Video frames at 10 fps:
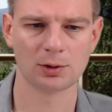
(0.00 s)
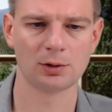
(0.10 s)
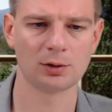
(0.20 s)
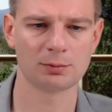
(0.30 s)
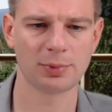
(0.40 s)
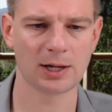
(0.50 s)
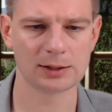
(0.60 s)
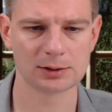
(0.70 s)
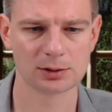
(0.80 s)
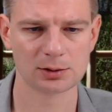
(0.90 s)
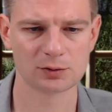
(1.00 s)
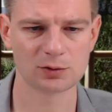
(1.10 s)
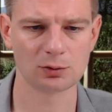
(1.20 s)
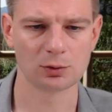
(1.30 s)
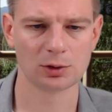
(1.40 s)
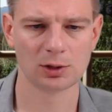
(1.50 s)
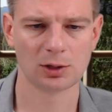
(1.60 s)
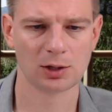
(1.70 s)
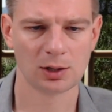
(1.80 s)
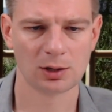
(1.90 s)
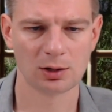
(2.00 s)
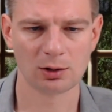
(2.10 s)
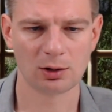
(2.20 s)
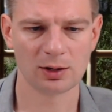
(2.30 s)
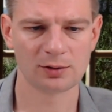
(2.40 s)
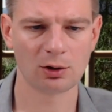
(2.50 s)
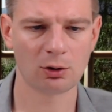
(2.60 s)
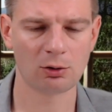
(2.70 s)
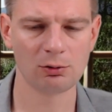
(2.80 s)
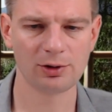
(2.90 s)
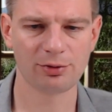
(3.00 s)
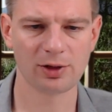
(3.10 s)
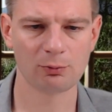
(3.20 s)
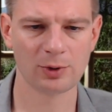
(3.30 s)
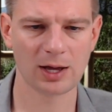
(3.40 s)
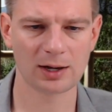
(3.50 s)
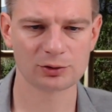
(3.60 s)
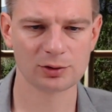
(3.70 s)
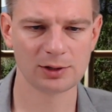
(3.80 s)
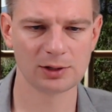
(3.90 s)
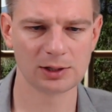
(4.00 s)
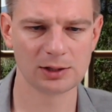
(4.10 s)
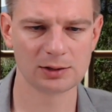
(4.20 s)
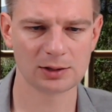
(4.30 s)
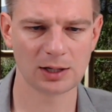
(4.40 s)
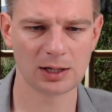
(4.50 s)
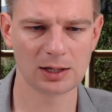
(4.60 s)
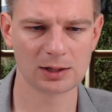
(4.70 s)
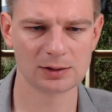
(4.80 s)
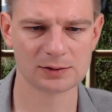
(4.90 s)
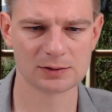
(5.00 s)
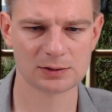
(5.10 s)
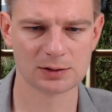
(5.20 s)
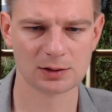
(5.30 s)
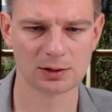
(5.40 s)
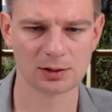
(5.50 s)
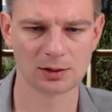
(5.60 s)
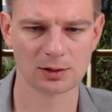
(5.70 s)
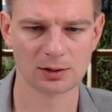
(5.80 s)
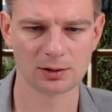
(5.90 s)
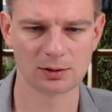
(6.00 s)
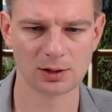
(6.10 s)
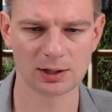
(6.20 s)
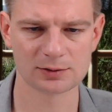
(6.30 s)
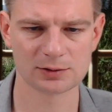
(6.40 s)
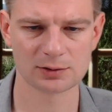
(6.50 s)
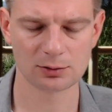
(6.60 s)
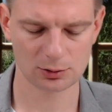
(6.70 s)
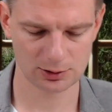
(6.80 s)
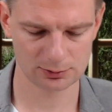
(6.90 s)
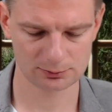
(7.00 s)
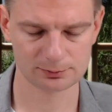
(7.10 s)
Not bad. So, only thing we actually need is the access token.